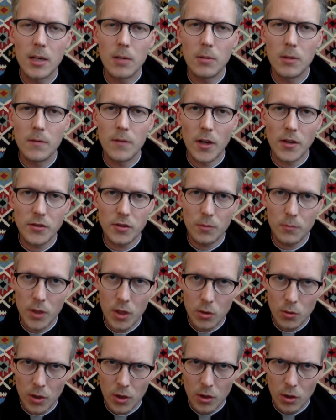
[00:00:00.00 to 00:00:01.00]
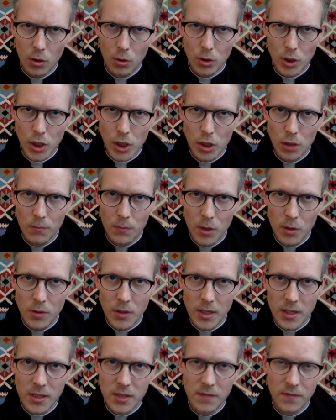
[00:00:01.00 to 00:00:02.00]
We've also been doing Holy
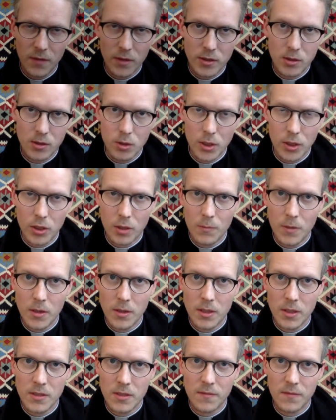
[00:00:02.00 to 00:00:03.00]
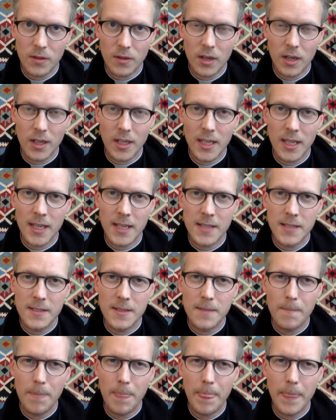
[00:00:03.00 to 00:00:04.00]
Communions, First Holy Communions for our
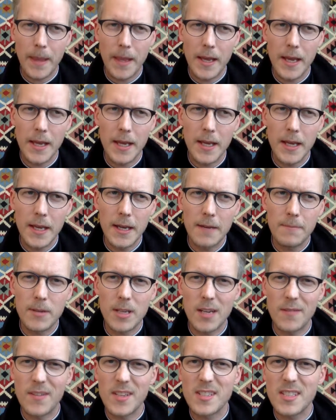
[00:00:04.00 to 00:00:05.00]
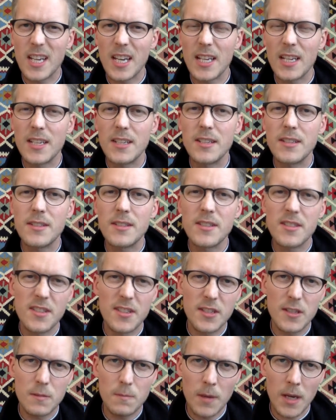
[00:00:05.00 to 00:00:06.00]
kids. But I've decided to
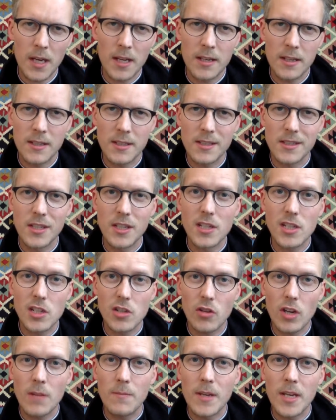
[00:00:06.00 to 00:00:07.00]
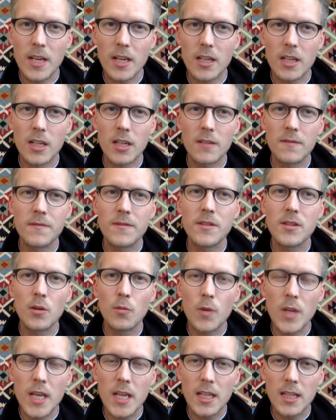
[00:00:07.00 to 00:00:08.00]
suspend the streaming of the
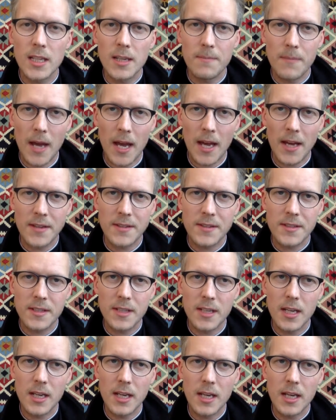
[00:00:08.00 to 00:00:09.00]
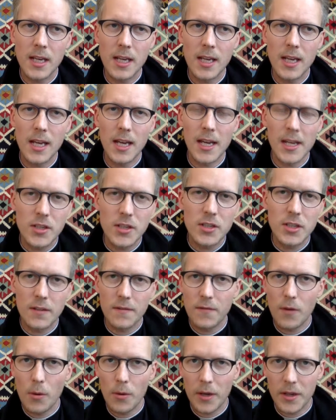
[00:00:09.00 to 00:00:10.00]
weekly Mass and just to
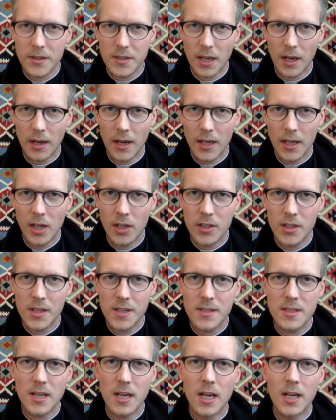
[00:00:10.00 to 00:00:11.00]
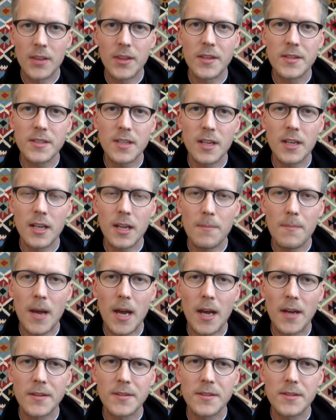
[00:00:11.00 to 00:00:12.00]
focus our energies on the Sunday
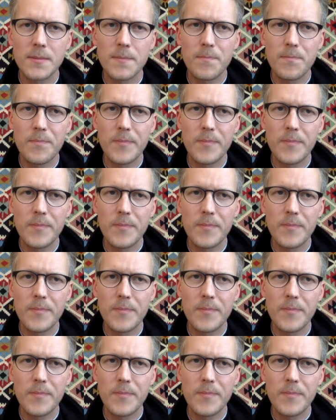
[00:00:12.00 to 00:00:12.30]
Mass.